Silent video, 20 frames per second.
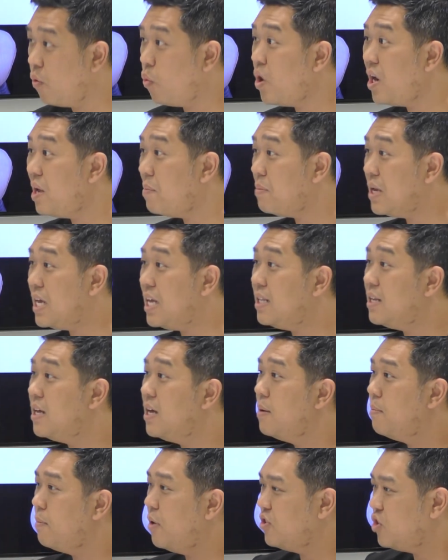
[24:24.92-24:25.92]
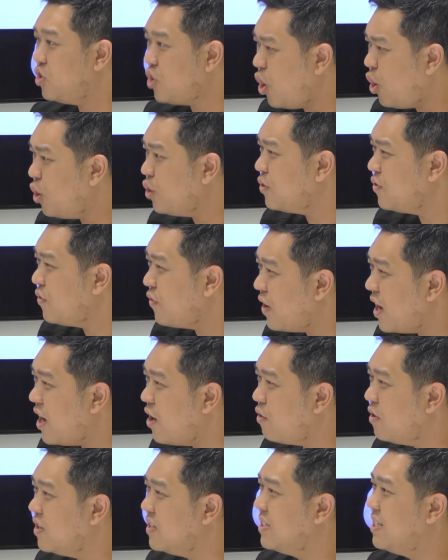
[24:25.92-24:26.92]
I mean by tolerance for
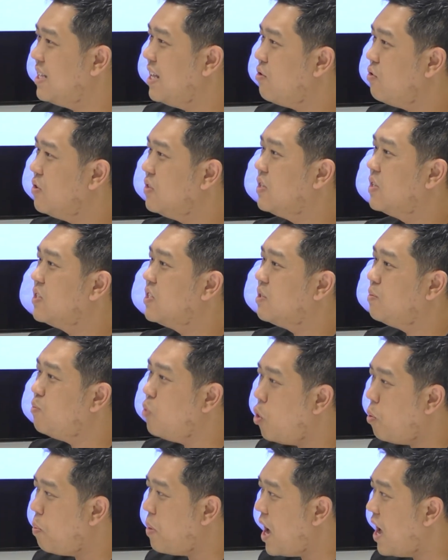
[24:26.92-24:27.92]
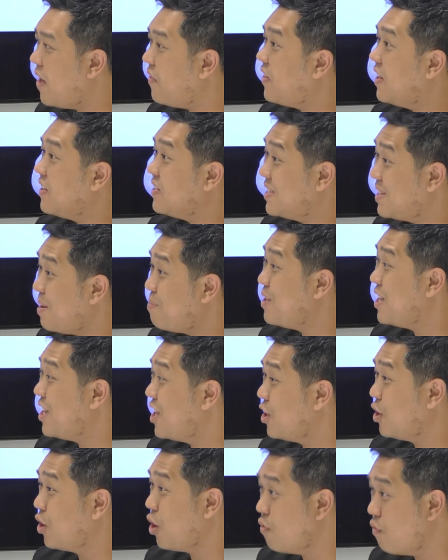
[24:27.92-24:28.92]
error is there is a small part that something
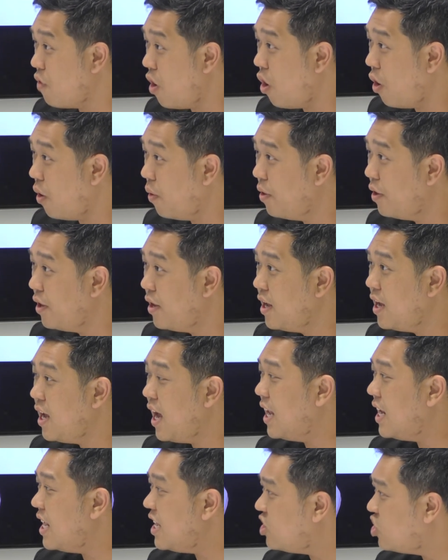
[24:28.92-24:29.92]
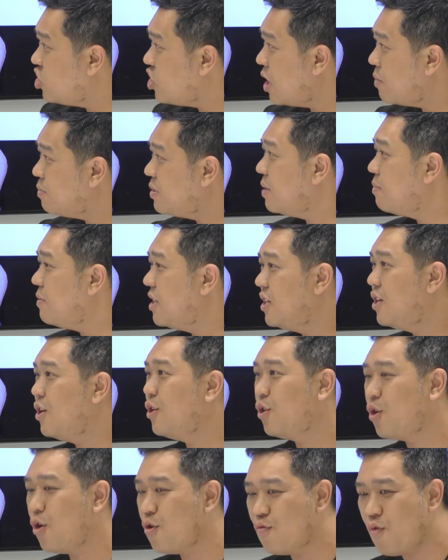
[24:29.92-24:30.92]
can go wrong. And each time something can
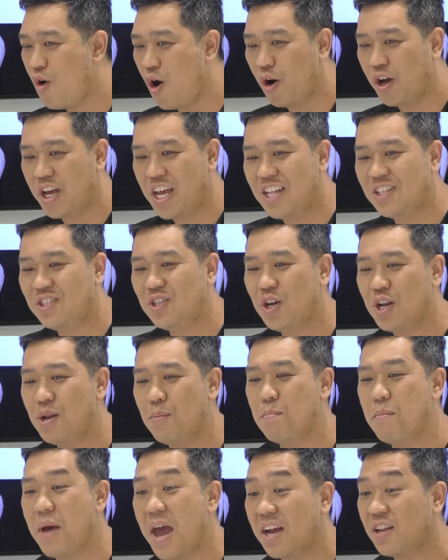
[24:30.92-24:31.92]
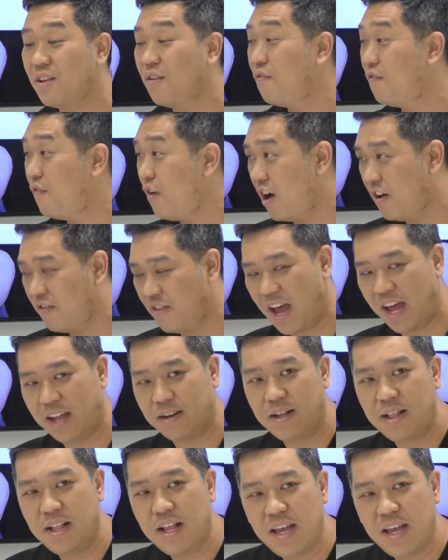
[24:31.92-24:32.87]
go wrong, it's going to magnify that.